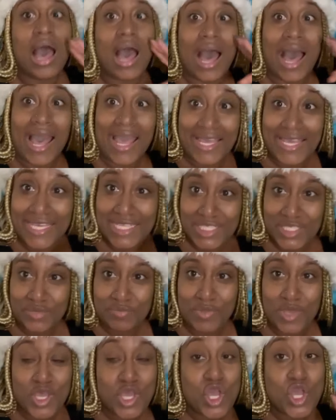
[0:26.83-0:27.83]
I get to
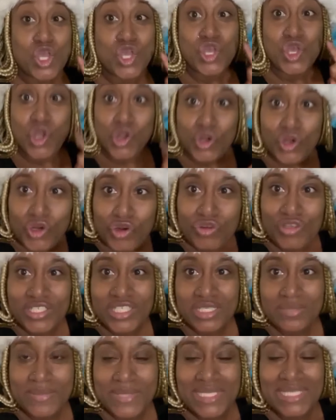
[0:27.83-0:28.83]
make your
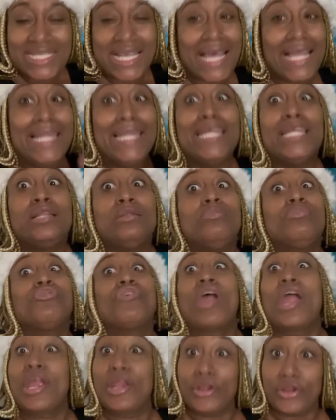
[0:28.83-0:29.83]
Christmas a little
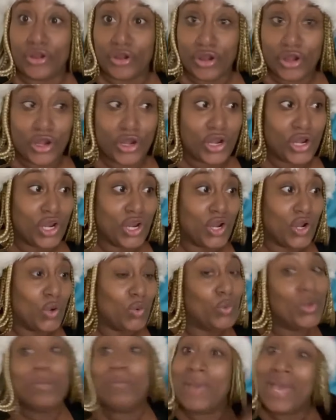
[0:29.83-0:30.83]
brighter
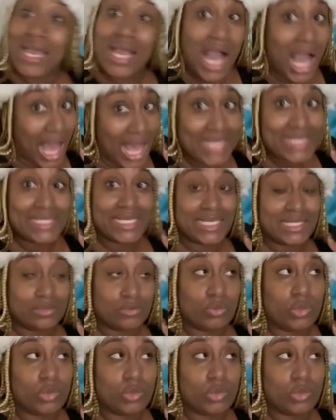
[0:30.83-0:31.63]
with my content.